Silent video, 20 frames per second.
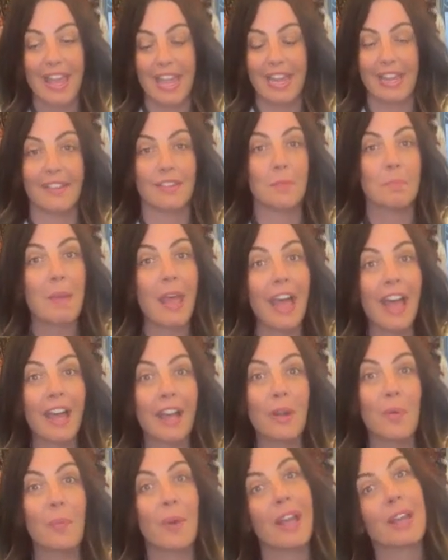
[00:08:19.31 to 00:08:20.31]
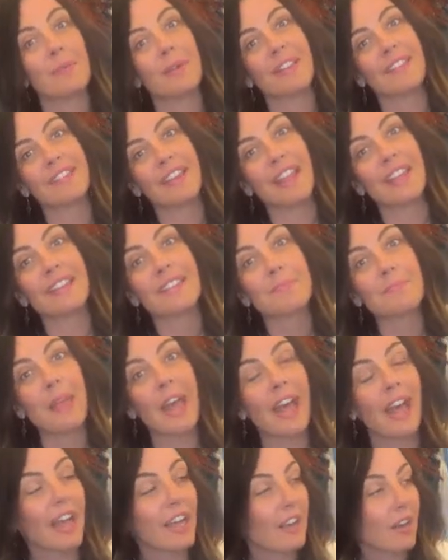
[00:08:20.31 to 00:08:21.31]
It is back. Wine Wednesday is
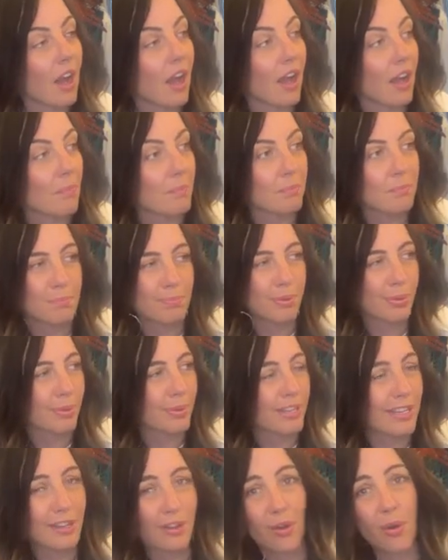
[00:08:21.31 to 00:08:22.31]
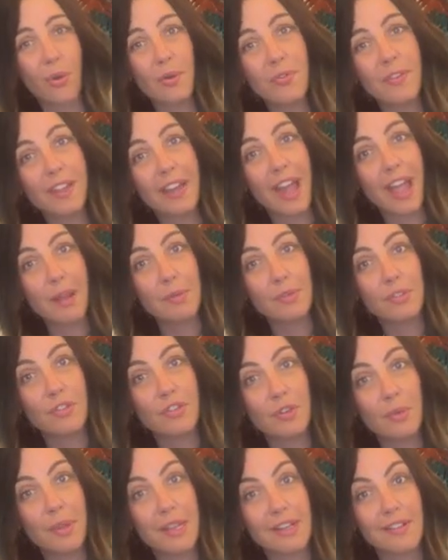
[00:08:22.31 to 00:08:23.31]
back. Um, Pre-COVID, I was
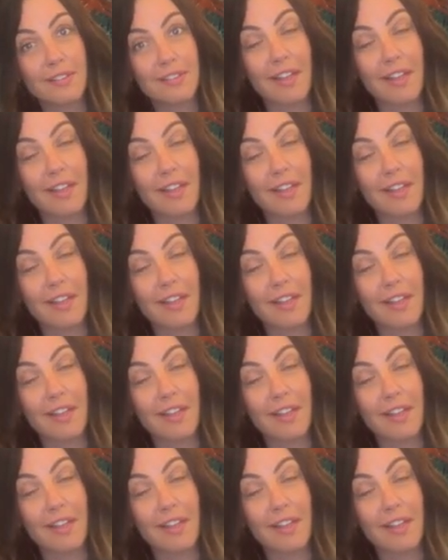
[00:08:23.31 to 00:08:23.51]
doing a